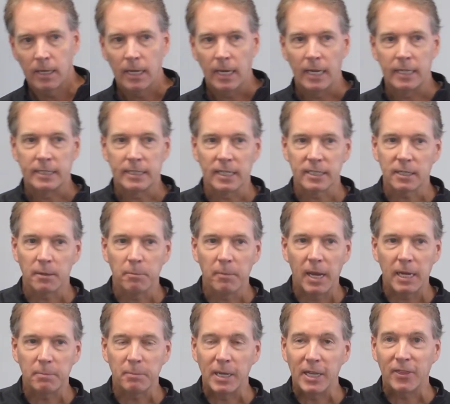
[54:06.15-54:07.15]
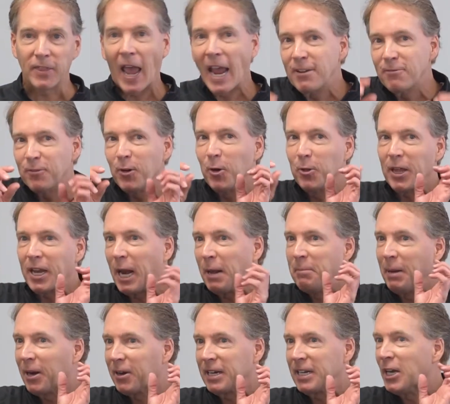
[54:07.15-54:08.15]
it doesn't make me thankful that I
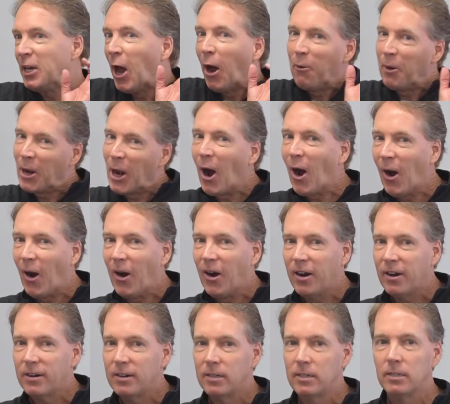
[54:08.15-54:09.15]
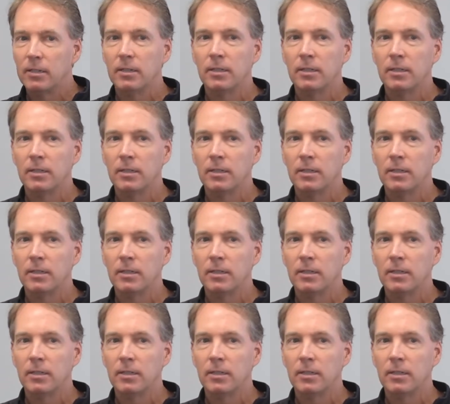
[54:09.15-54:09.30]
married a know-it-all.